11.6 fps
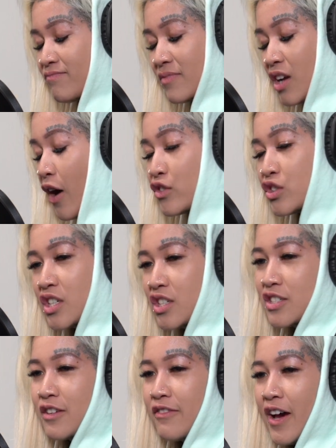
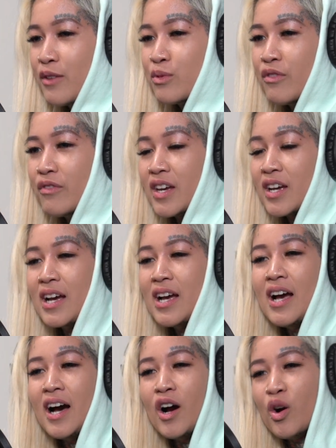conversation I've had with Vic,
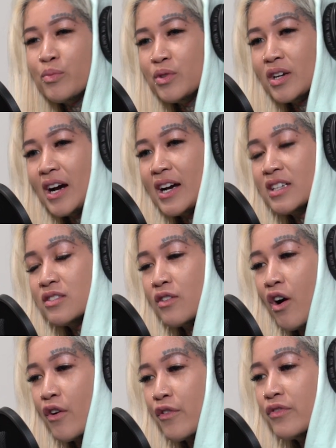I hope you guys
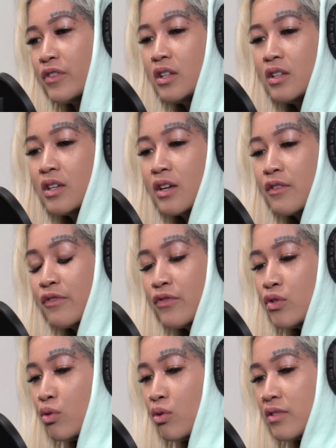are feeling
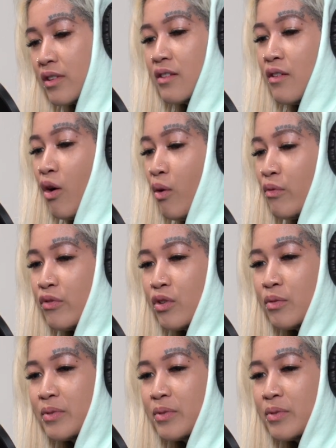fueled and hopeful,